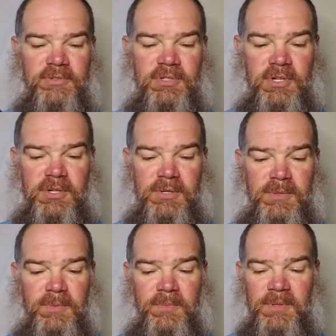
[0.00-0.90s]

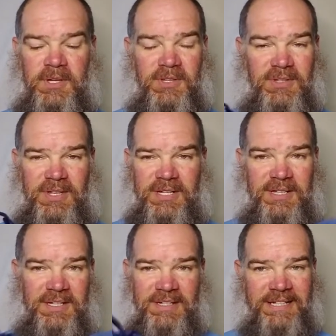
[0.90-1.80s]
So other
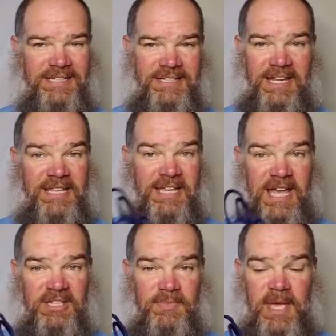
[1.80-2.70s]
than, like I said, the
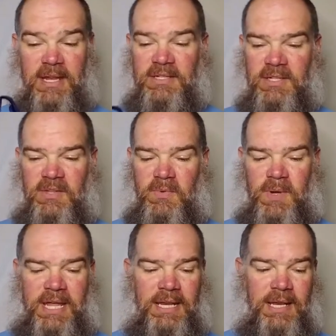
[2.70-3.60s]
cosmetics and the
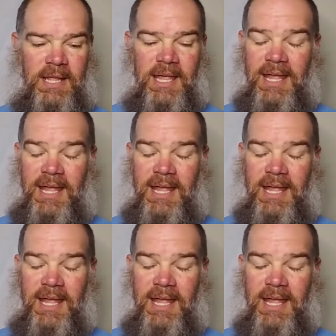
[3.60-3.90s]
weight,